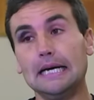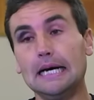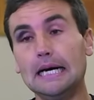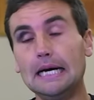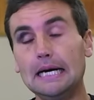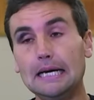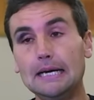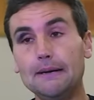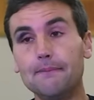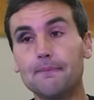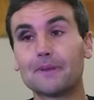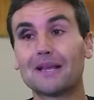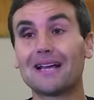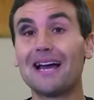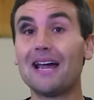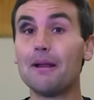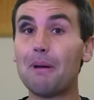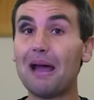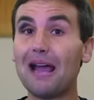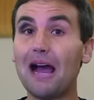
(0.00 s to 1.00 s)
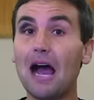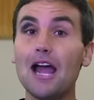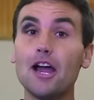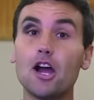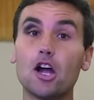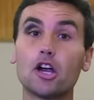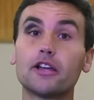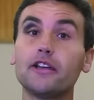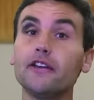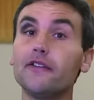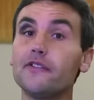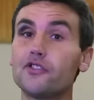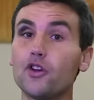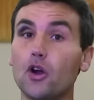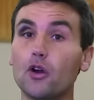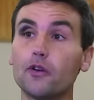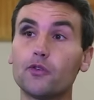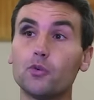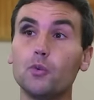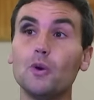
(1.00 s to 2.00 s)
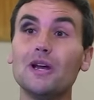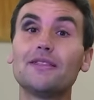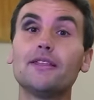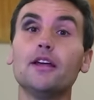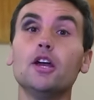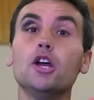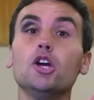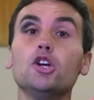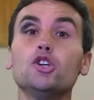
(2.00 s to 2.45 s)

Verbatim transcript: um, kind of my hierarchy starts with